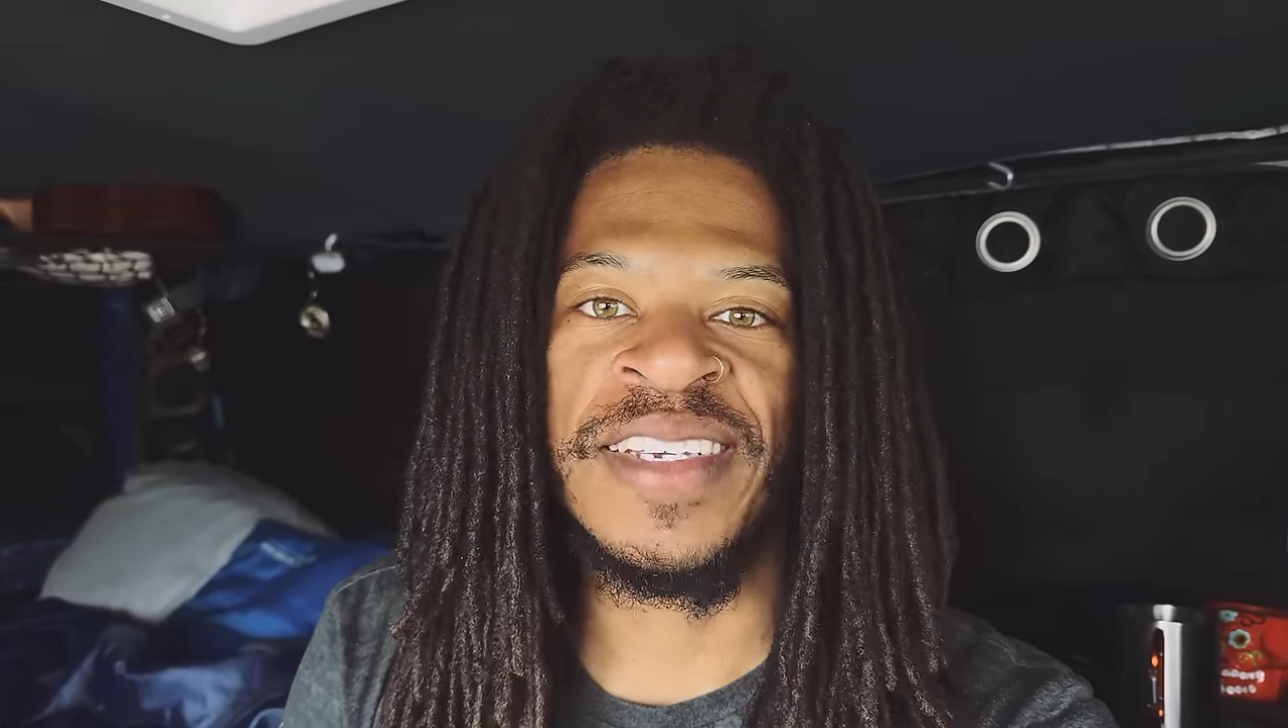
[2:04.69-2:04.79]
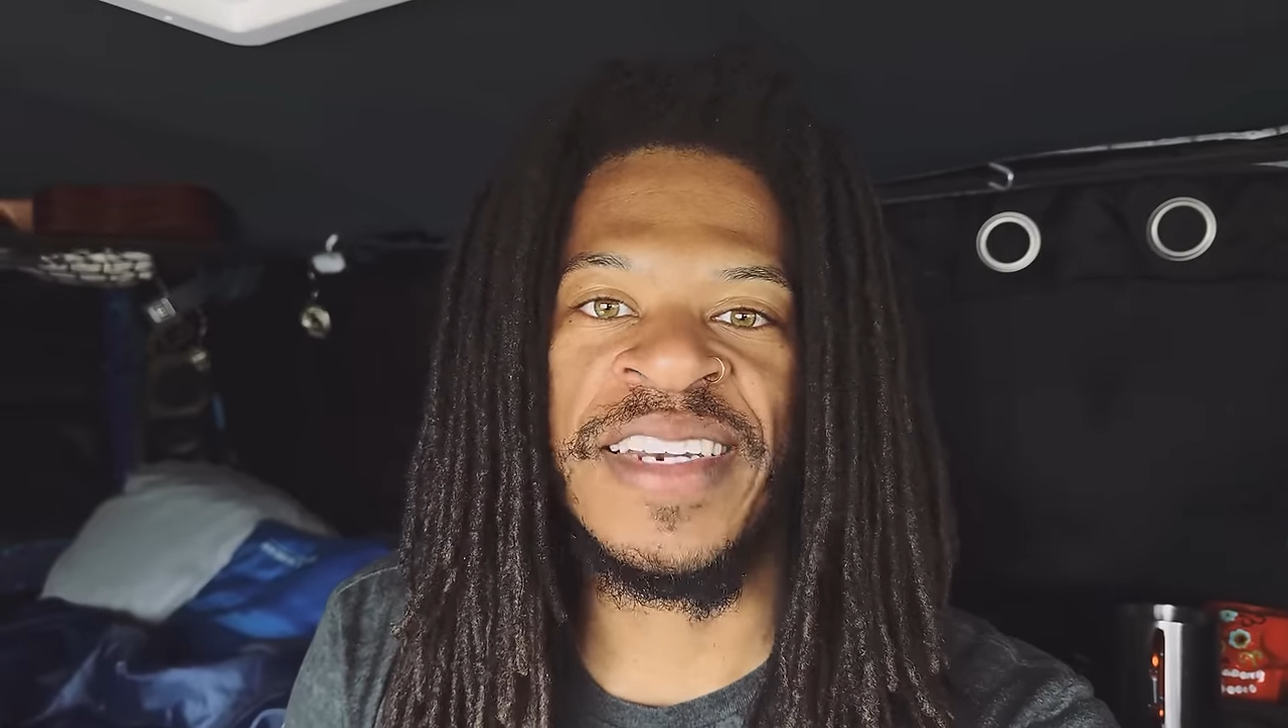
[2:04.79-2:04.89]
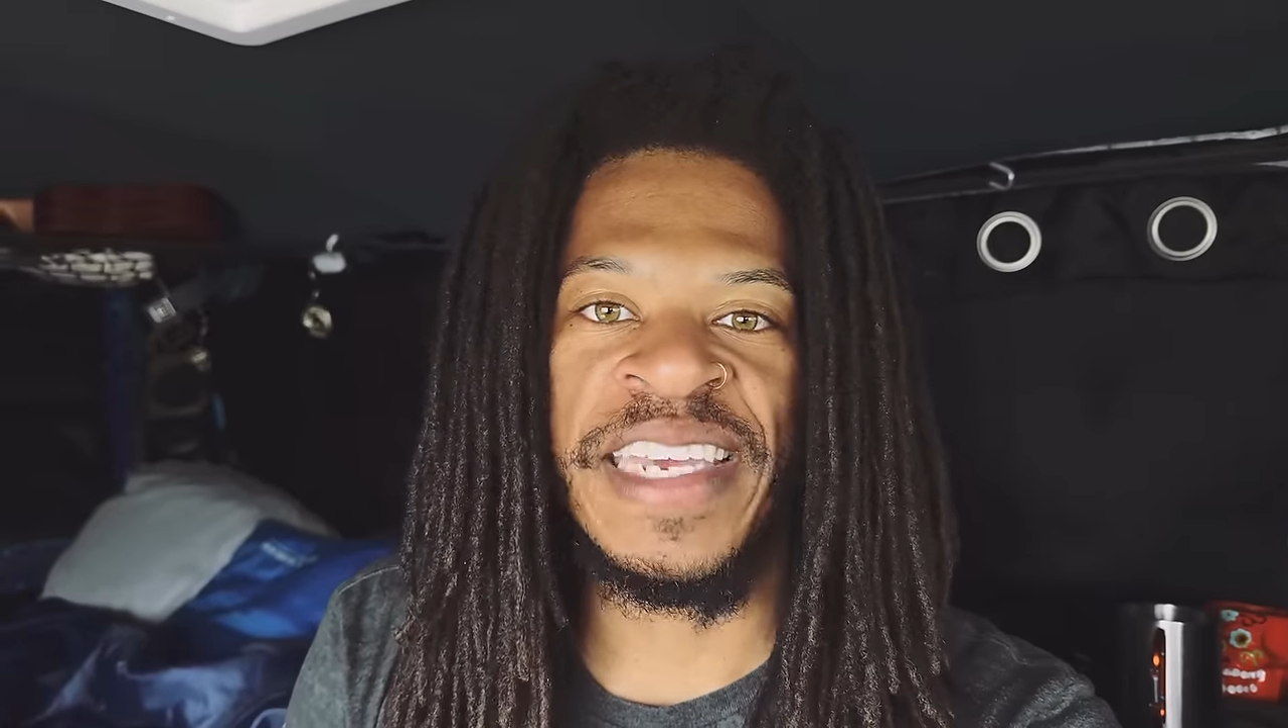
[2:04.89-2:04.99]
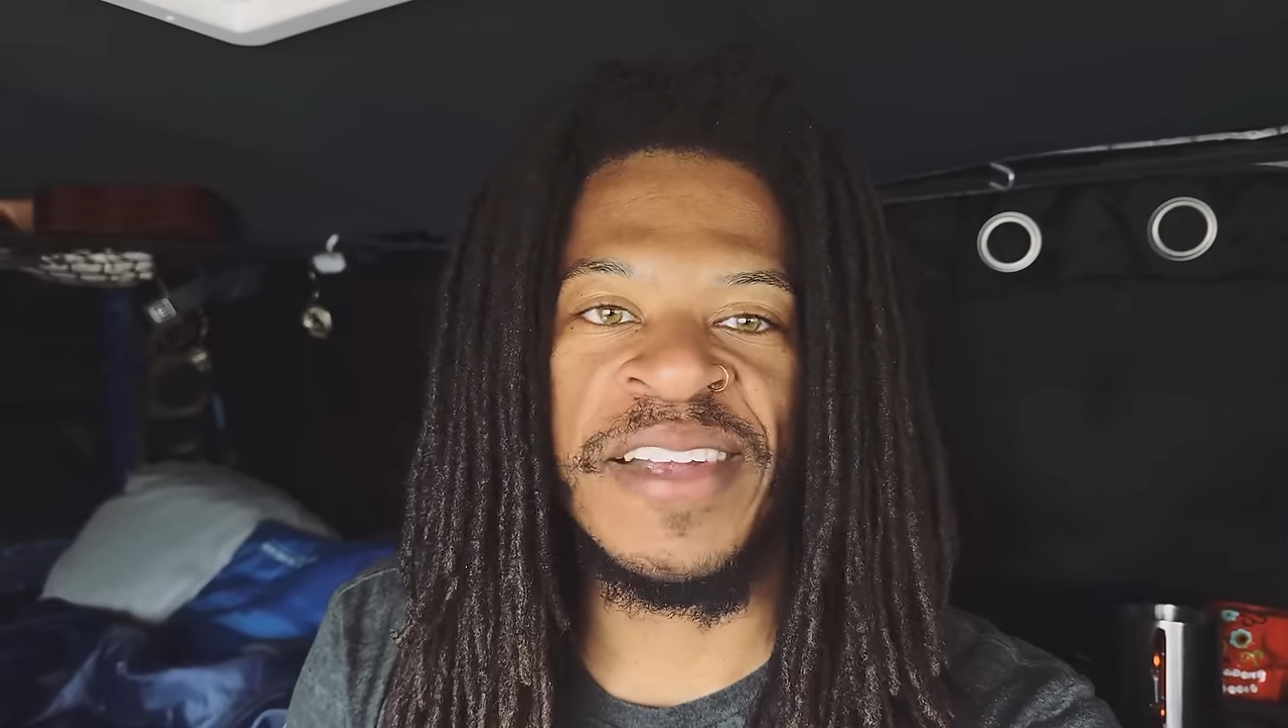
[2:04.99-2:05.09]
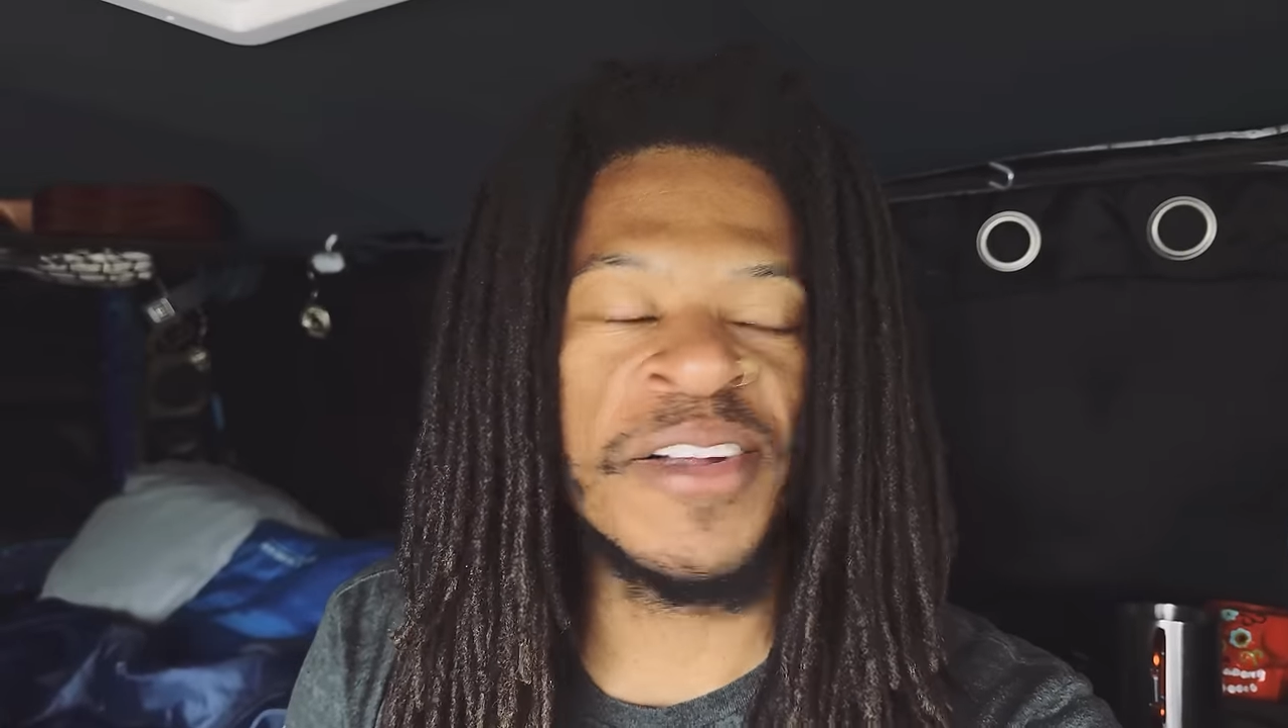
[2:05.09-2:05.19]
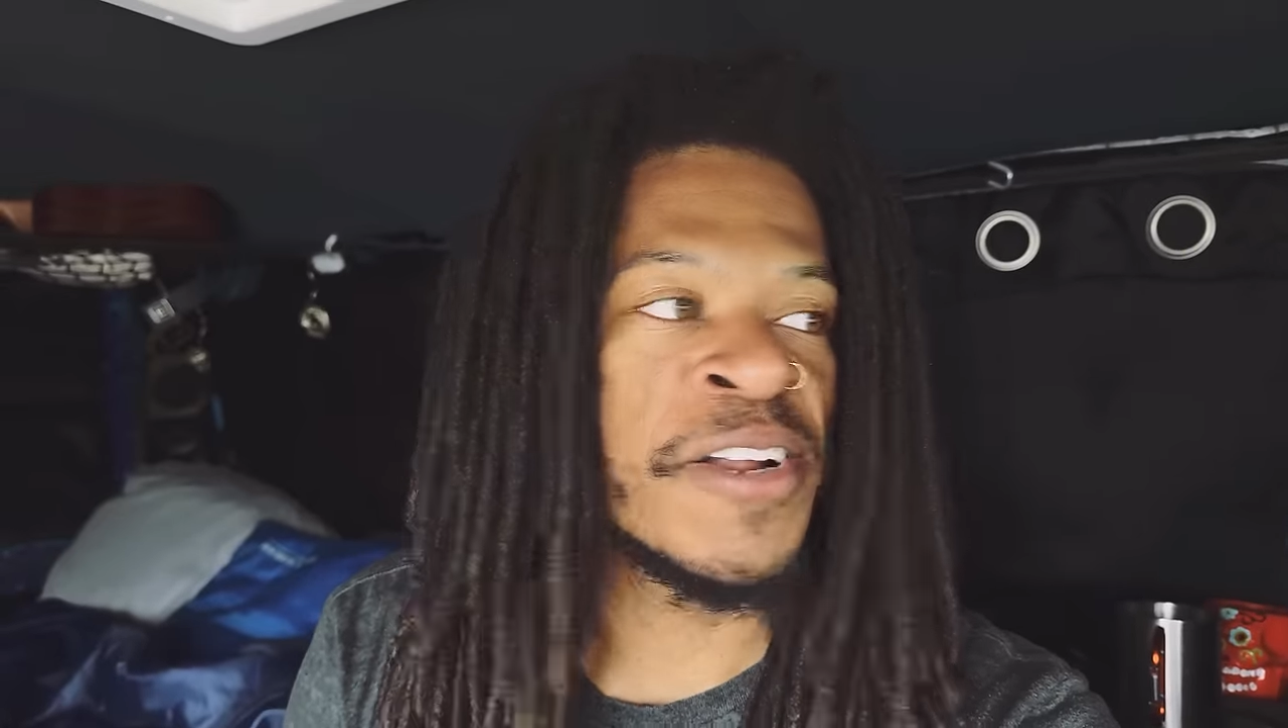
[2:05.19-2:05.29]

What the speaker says: it here in